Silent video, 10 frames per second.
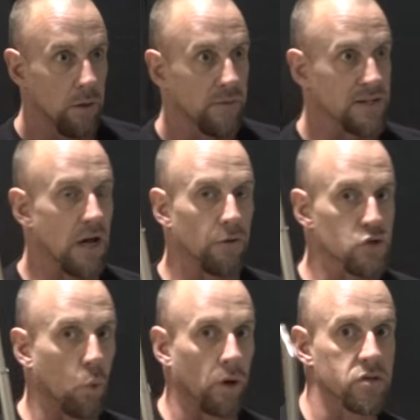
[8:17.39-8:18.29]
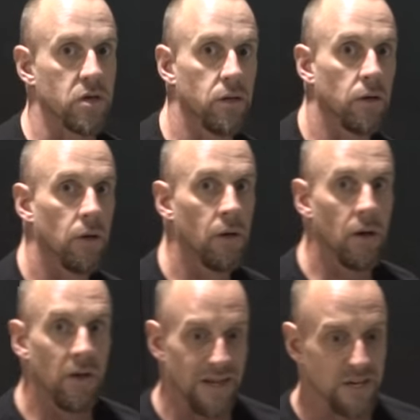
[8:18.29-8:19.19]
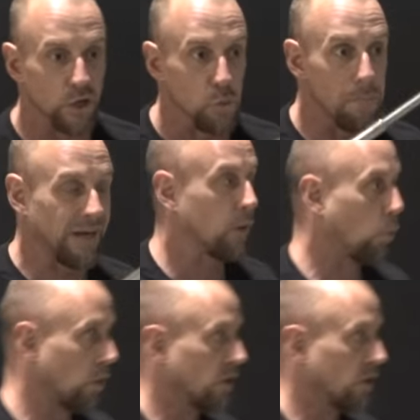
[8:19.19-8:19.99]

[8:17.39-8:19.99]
That's how this works. That's how you make it work,